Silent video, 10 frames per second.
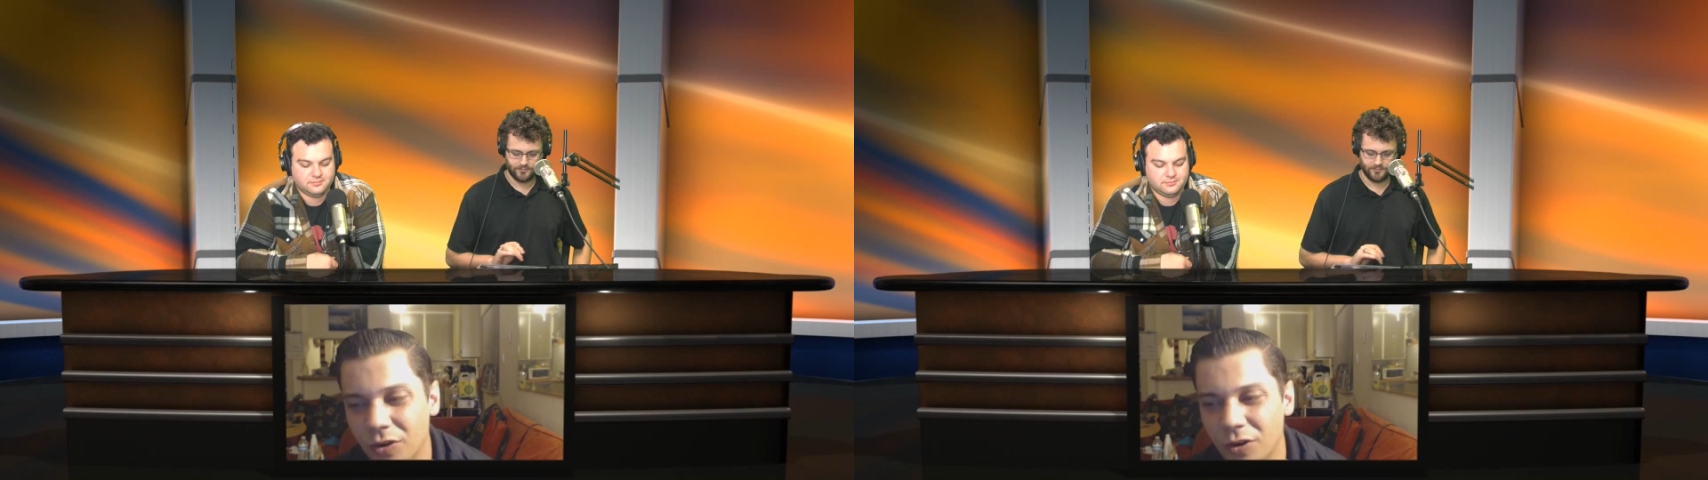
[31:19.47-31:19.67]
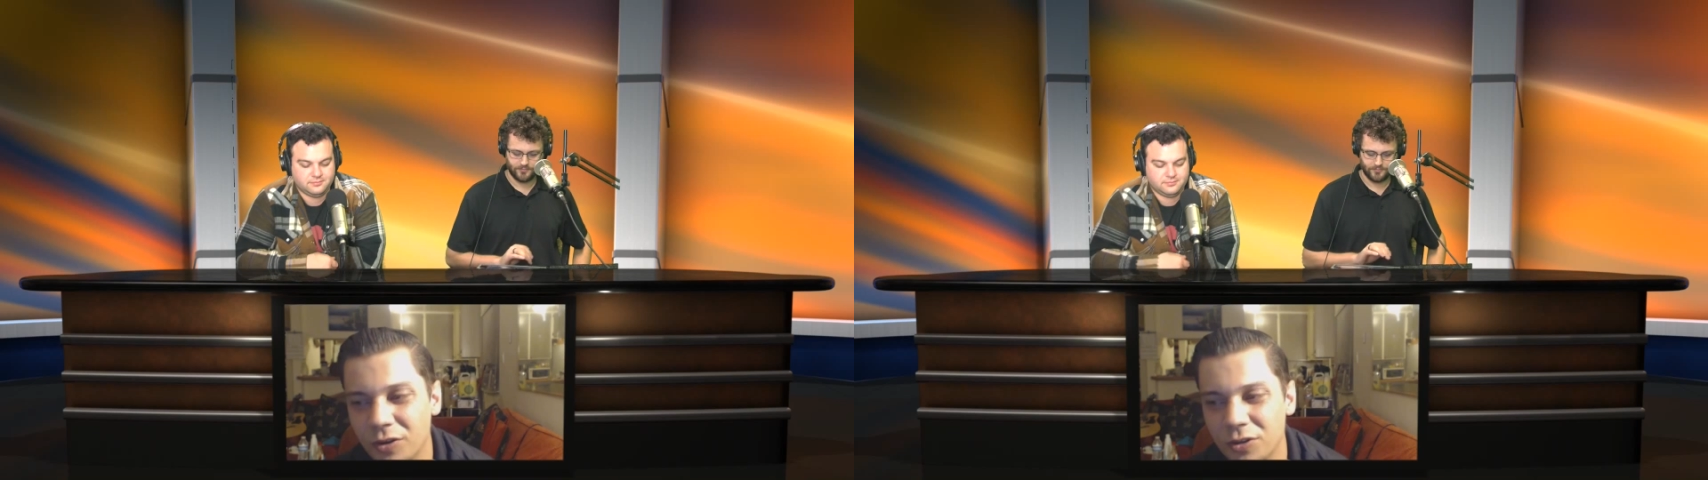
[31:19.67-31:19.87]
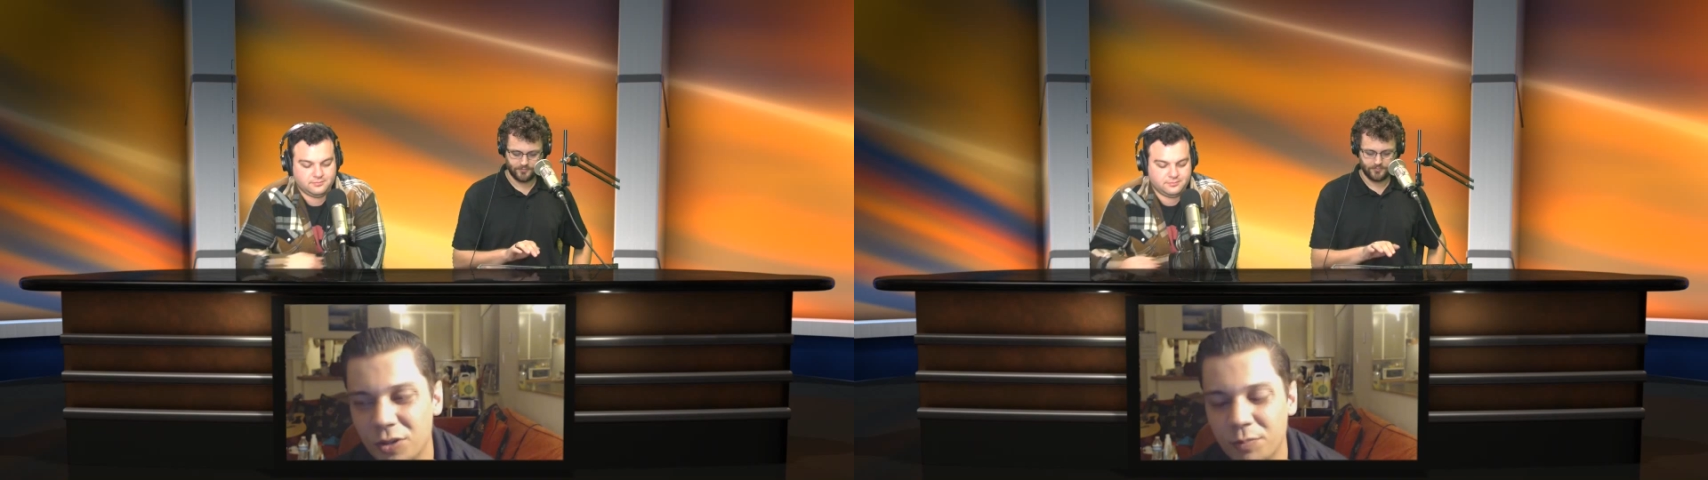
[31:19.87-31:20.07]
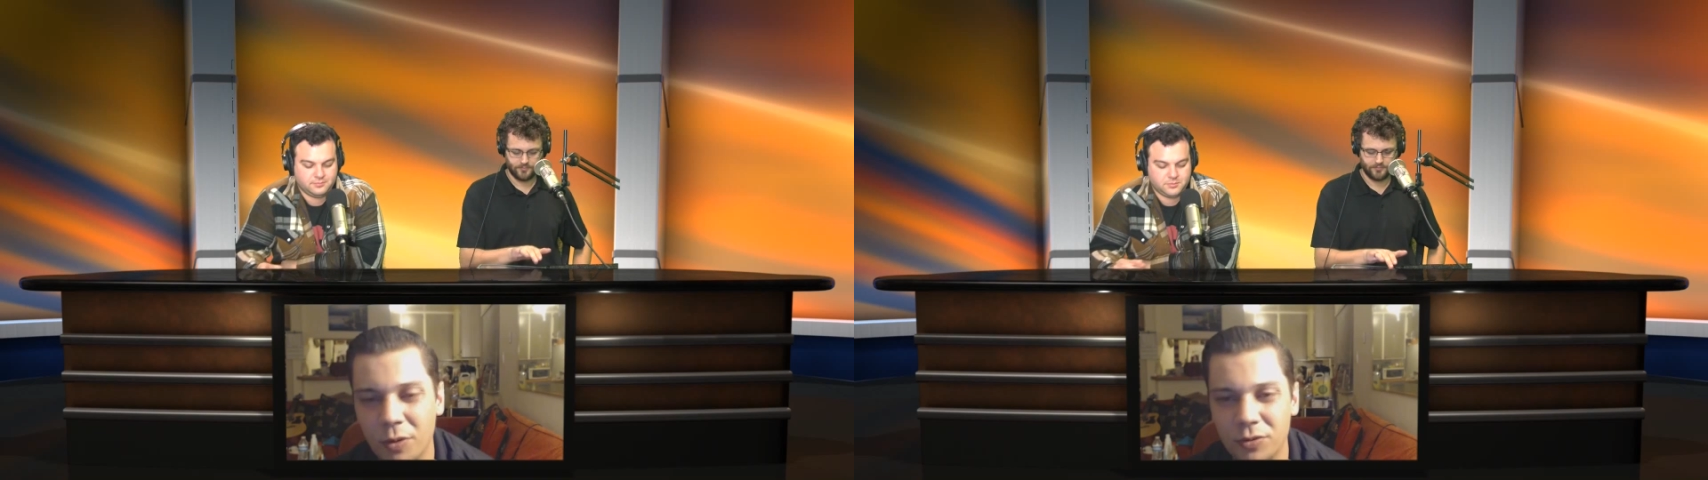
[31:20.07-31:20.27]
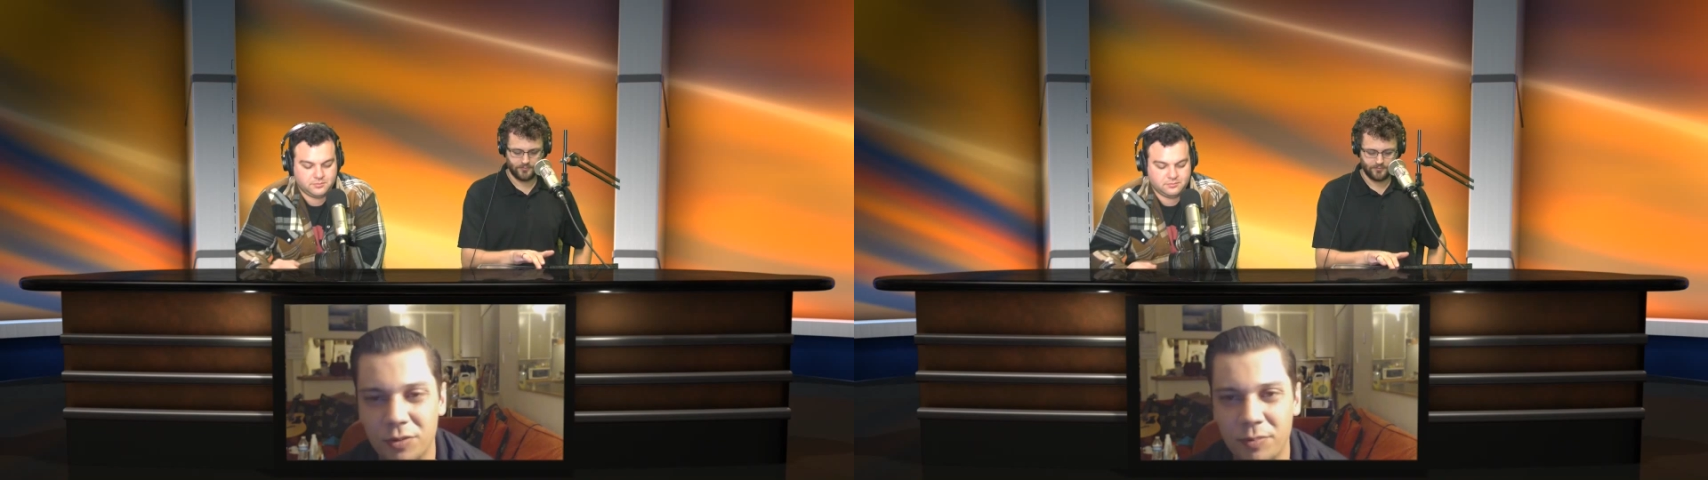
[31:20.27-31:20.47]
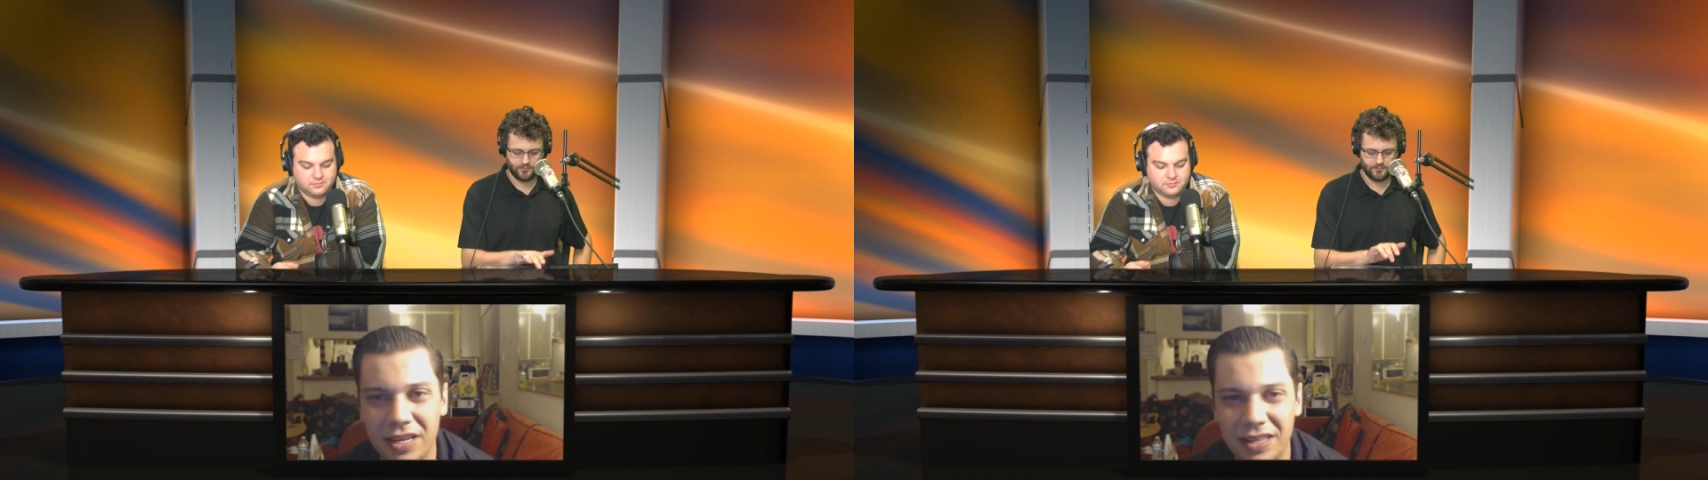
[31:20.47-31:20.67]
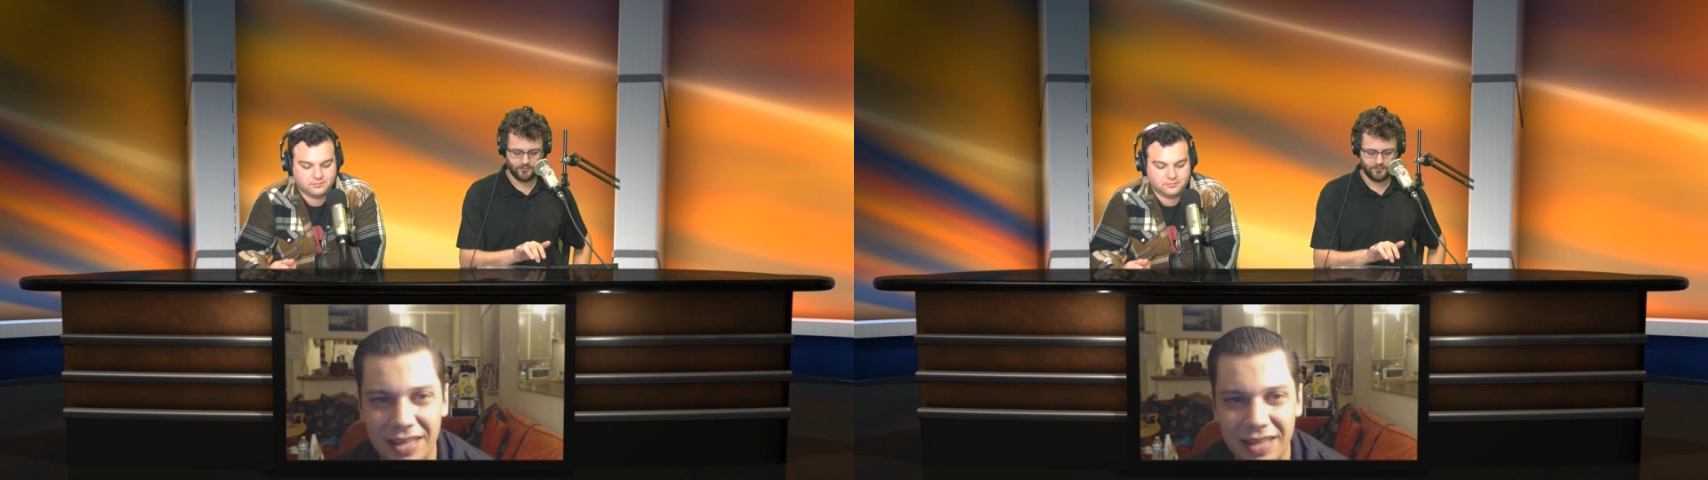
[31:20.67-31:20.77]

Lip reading: are supposed to be